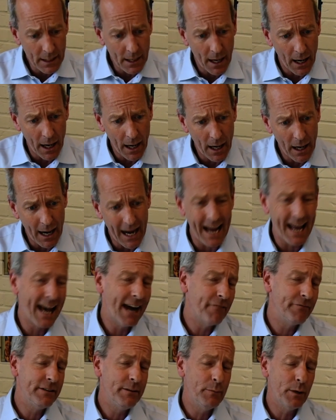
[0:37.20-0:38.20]
I
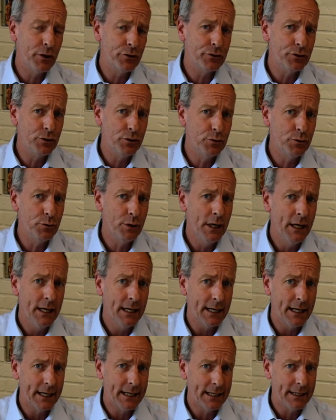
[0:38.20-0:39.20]
have emailed you
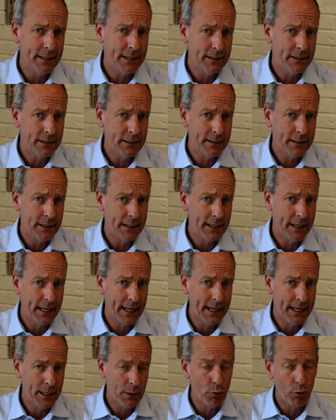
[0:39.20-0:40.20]

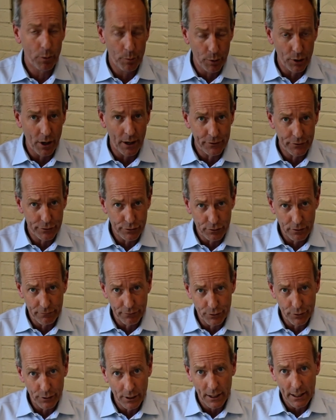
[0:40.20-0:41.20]
or put on the
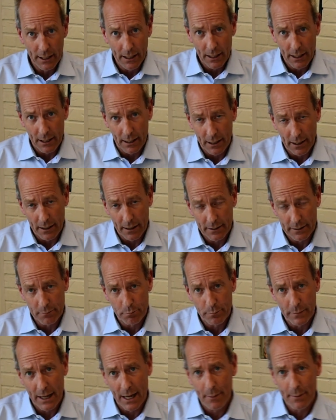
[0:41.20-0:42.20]
server
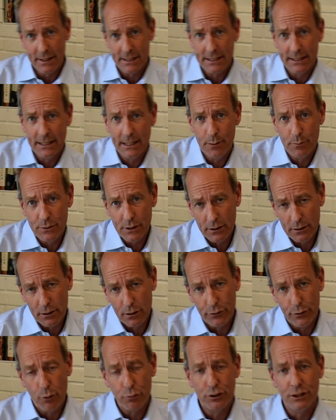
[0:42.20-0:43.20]
MS Teams a little
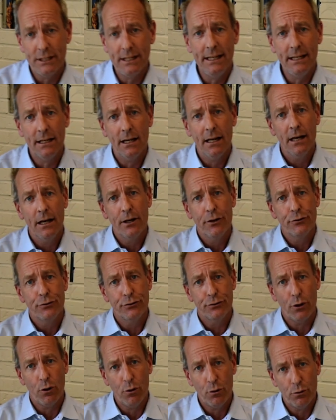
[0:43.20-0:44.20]
note sheet
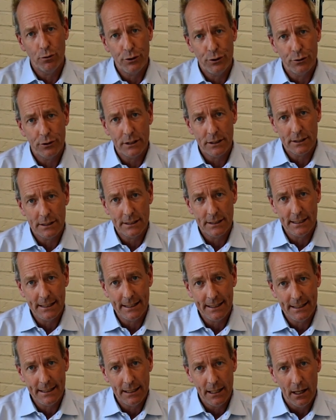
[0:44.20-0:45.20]
so you can
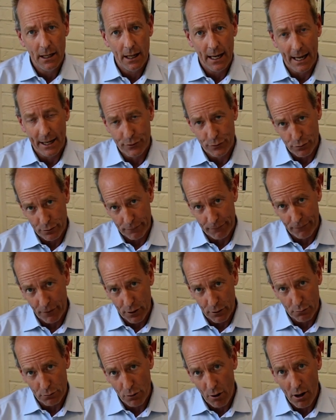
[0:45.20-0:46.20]
see and sort of
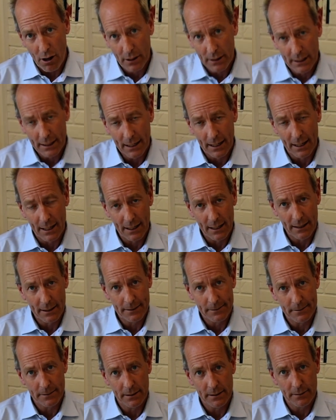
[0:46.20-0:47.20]
follow
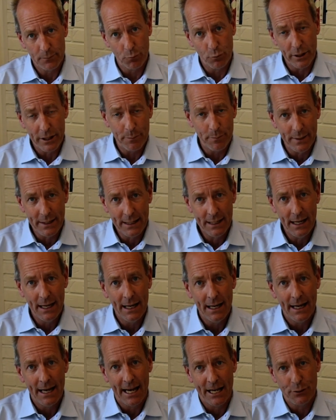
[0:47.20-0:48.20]
along with me
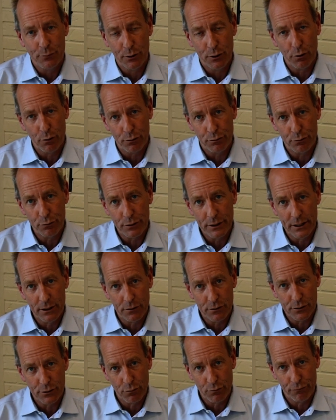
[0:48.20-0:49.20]
as we go through here.
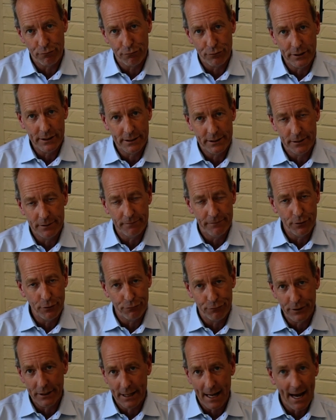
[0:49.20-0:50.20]
So feel
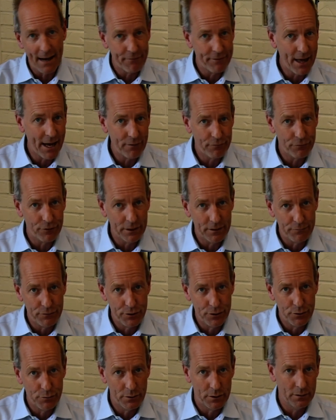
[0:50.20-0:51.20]
free to have that in front of
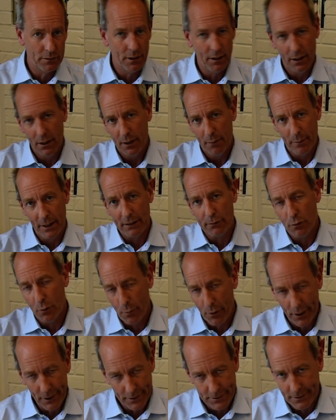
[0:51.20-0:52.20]
you and make little
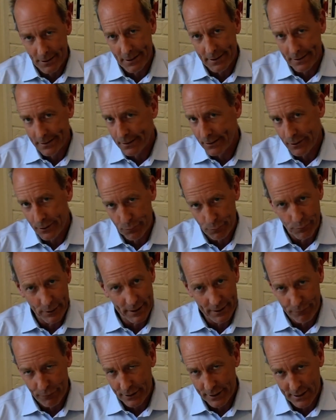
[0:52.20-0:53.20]
marks on it or
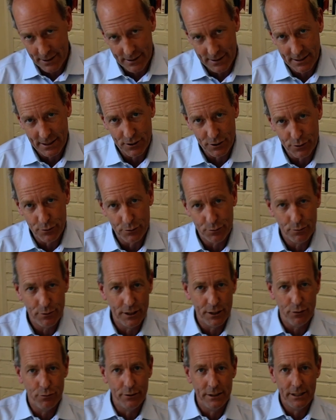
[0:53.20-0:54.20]
whatever it is that you
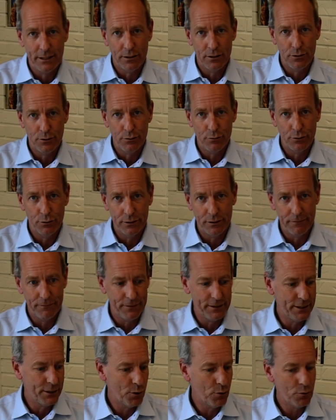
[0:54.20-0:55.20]
need to do during the
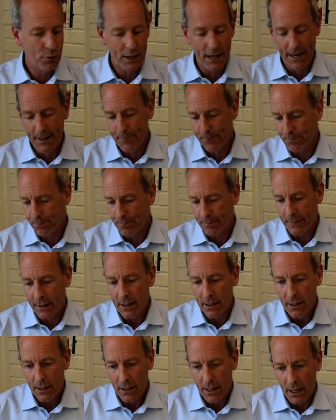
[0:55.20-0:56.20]
video. Okay.
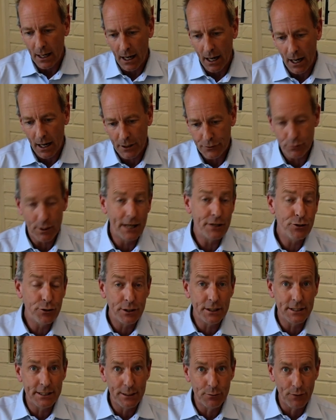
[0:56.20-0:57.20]
So as you
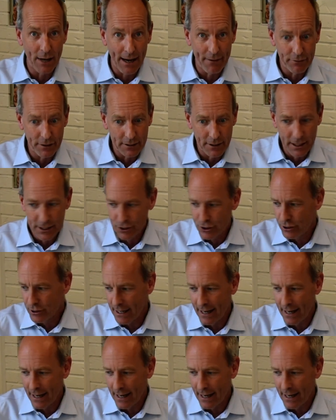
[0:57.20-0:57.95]
can see, we're having a lunch.